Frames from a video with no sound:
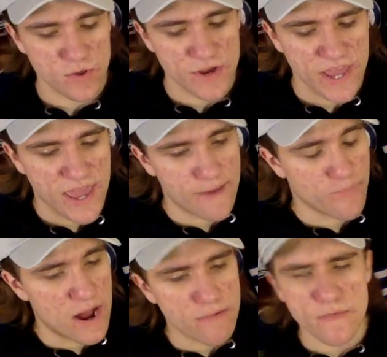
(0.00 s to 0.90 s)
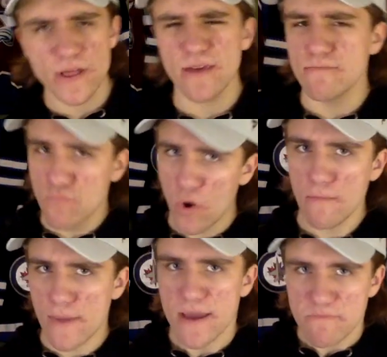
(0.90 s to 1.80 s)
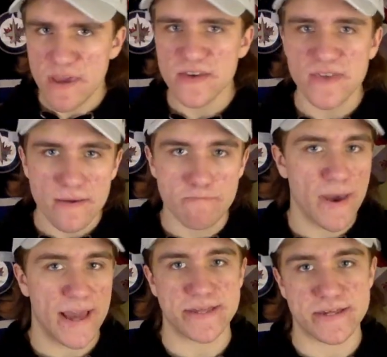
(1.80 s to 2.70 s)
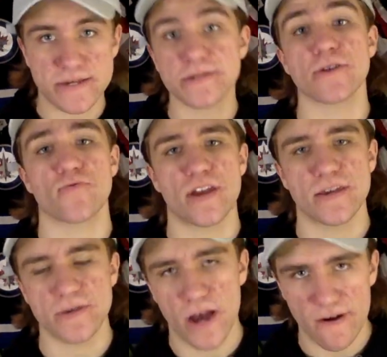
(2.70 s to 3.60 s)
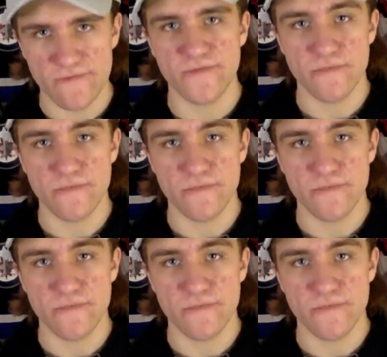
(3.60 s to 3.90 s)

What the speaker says: looking at probably what might be the best series of